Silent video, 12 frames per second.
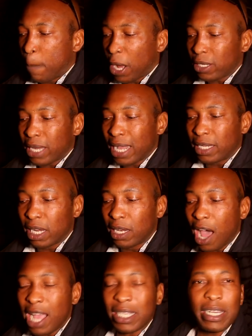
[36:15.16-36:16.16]
But they
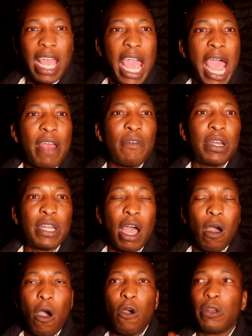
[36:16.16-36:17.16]
delight in airing
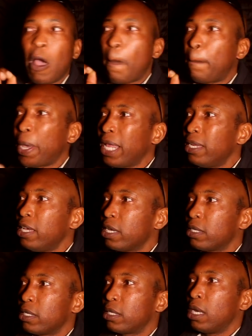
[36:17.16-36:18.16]
their own
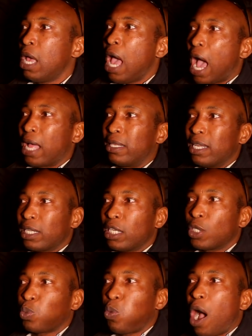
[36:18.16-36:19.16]
opinion, And this
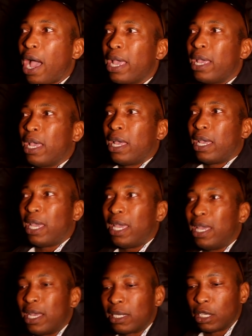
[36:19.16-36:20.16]
is why
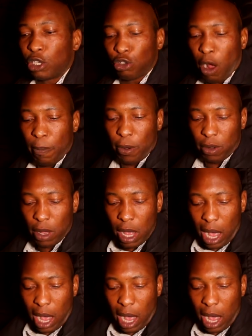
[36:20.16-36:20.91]
he is in trouble.